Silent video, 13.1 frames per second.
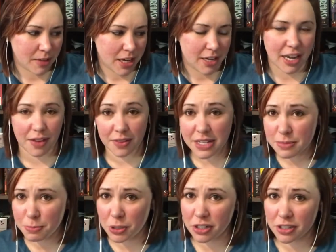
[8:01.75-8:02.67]
Now this
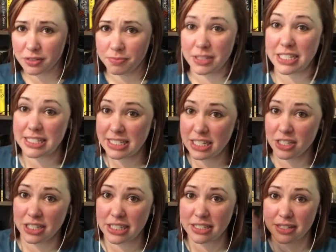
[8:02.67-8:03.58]
book, this
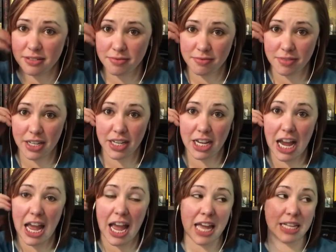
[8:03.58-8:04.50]
series,
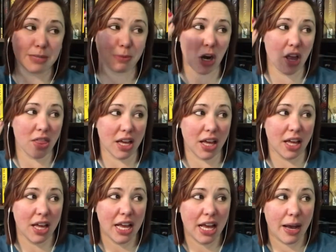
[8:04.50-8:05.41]
it's part of the
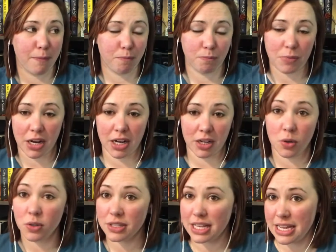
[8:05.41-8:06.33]

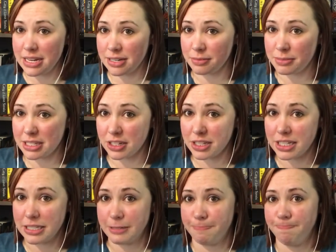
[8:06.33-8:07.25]
Old Kingdom
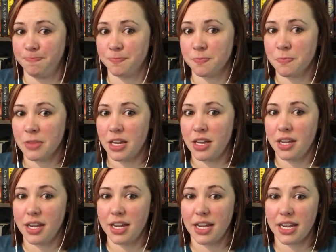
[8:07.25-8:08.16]
series.
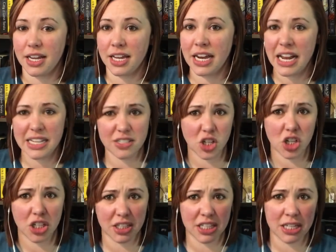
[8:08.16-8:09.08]
It has
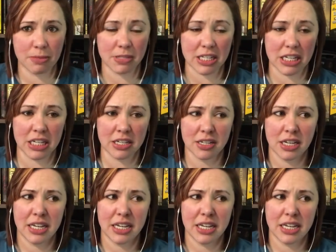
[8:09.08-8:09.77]
occult themes in it.